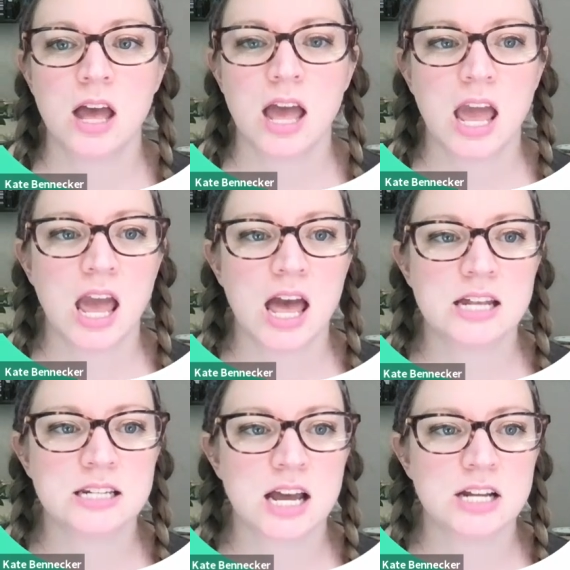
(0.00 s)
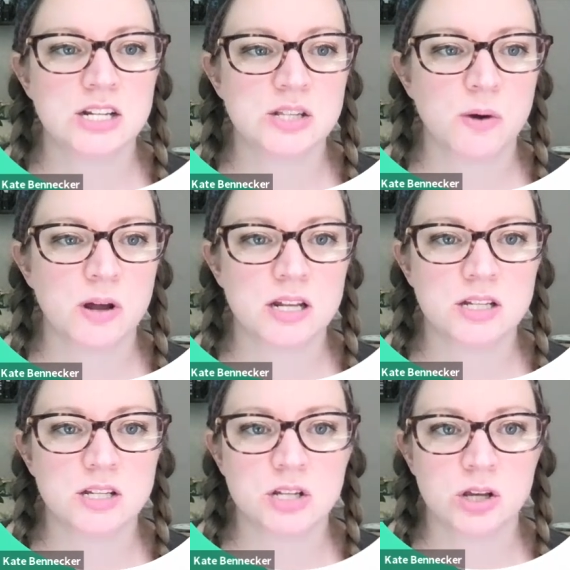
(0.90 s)
And I just wanted
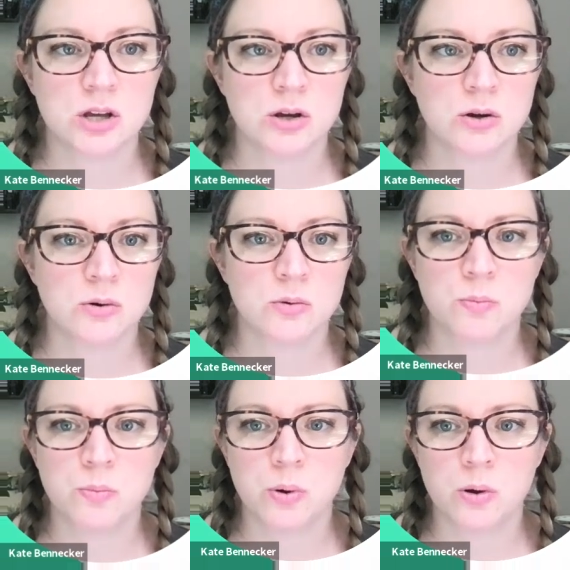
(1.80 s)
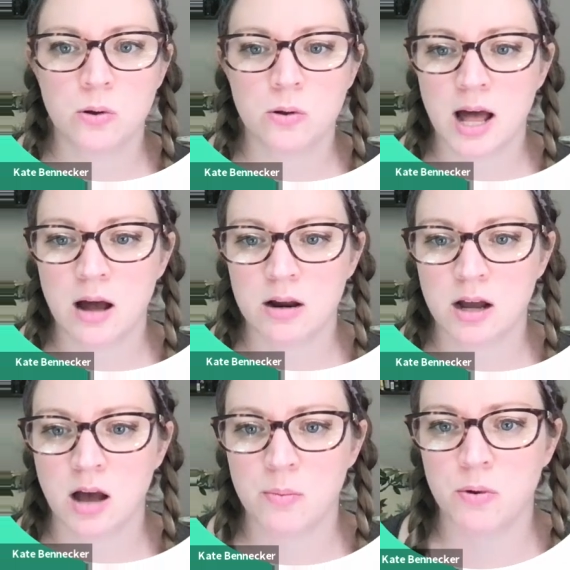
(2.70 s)
to pull out a
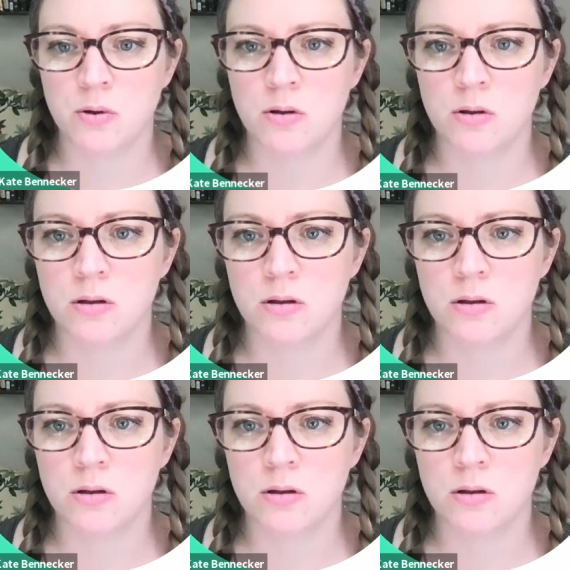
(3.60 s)
couple.